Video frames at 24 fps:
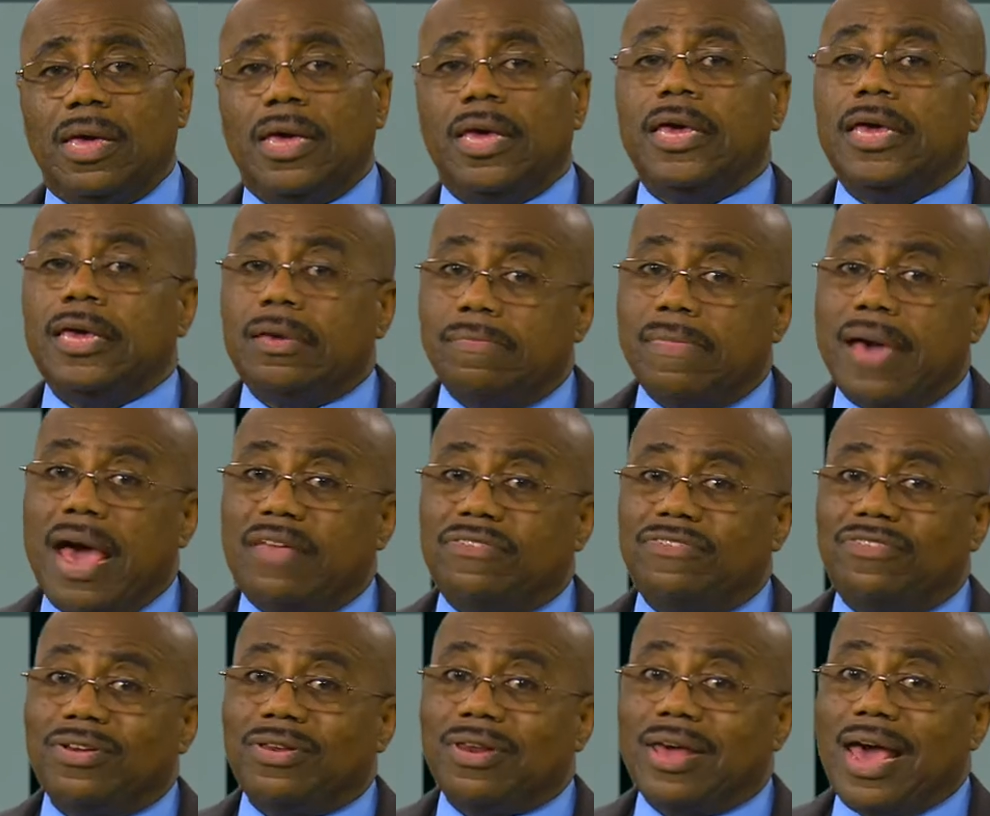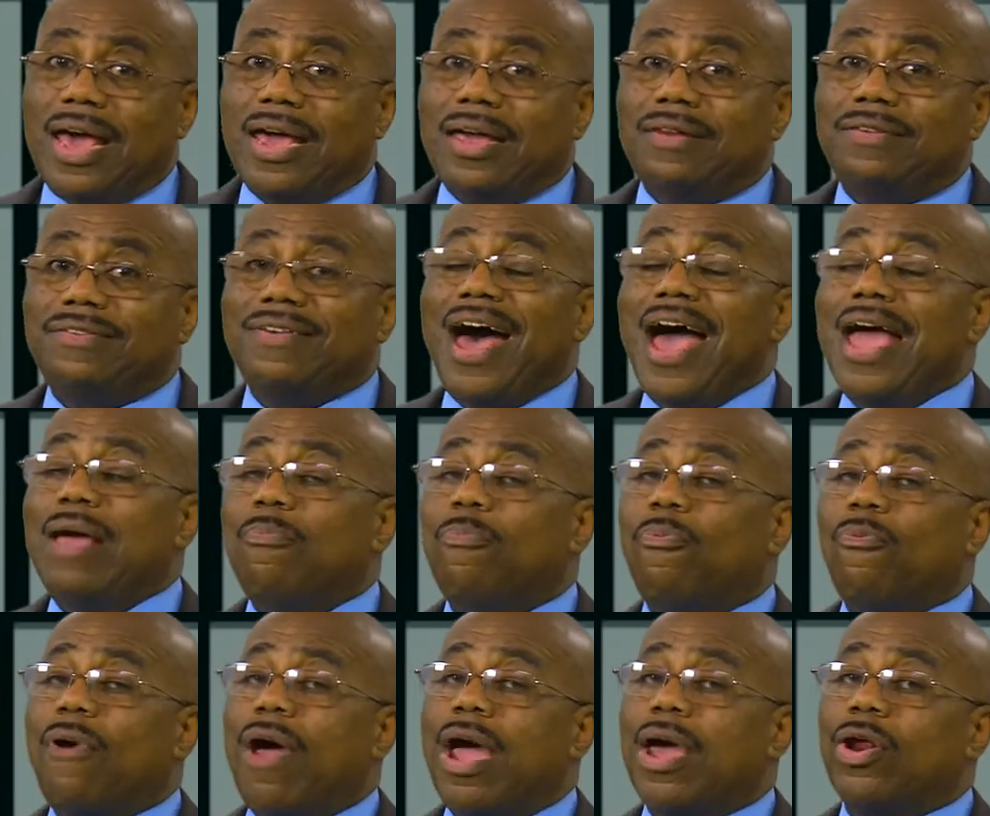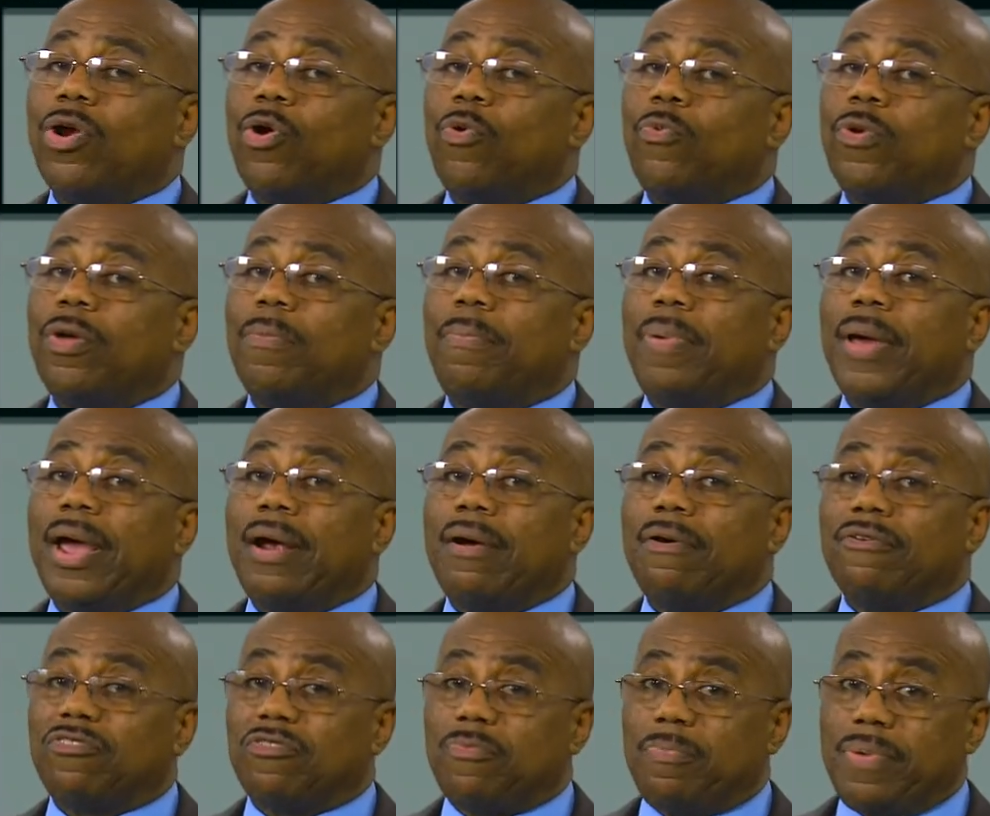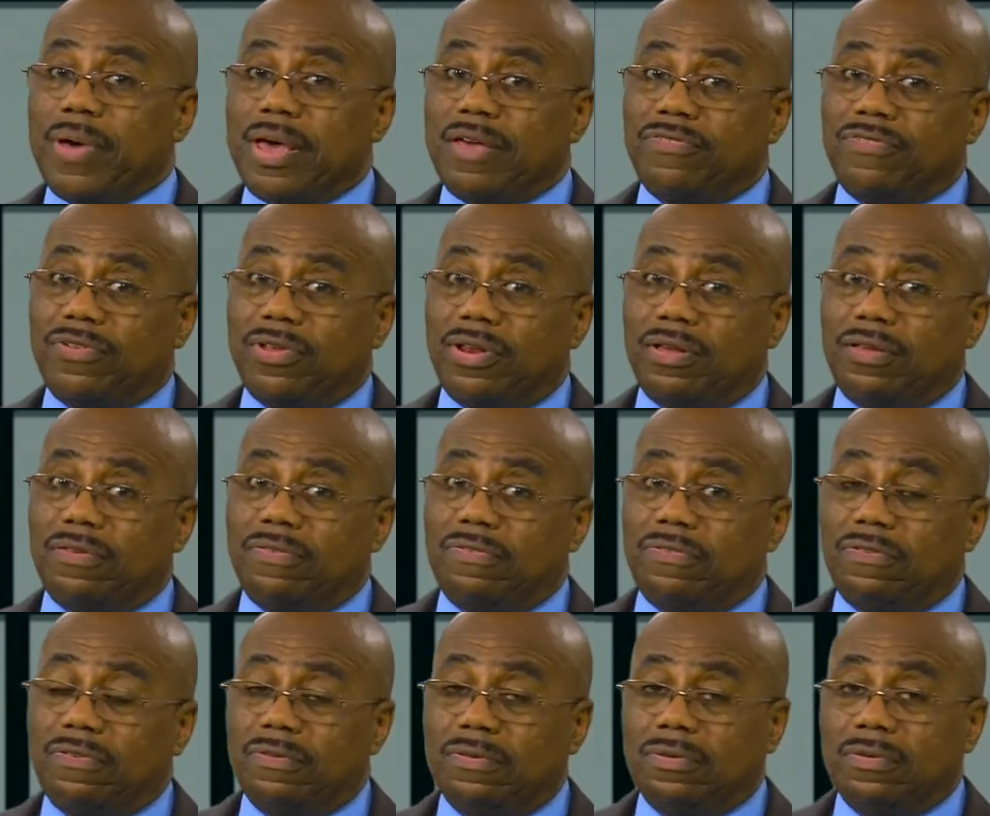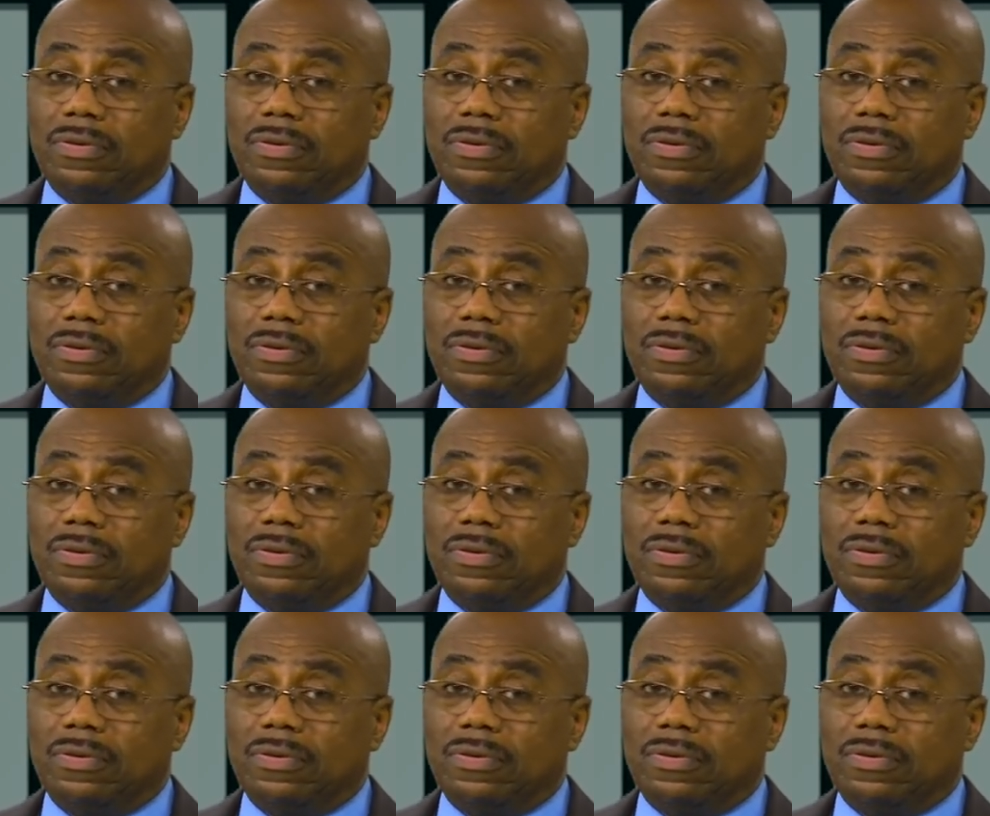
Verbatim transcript: Imagine a typewriter repair specialist